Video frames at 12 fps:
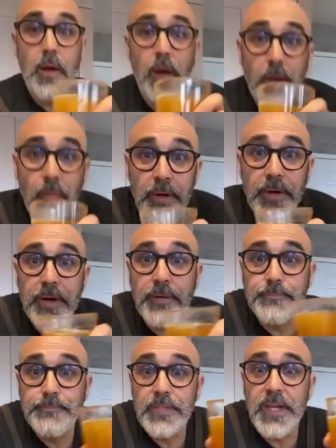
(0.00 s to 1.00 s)
And we're here
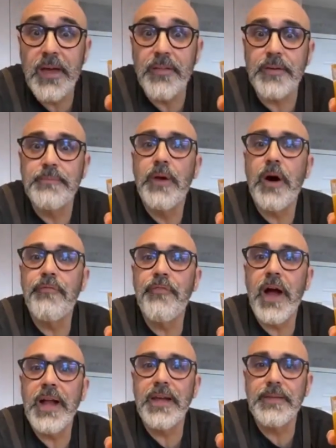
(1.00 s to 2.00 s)
together on
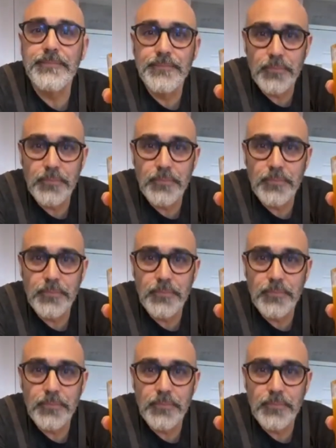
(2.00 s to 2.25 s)
Friday.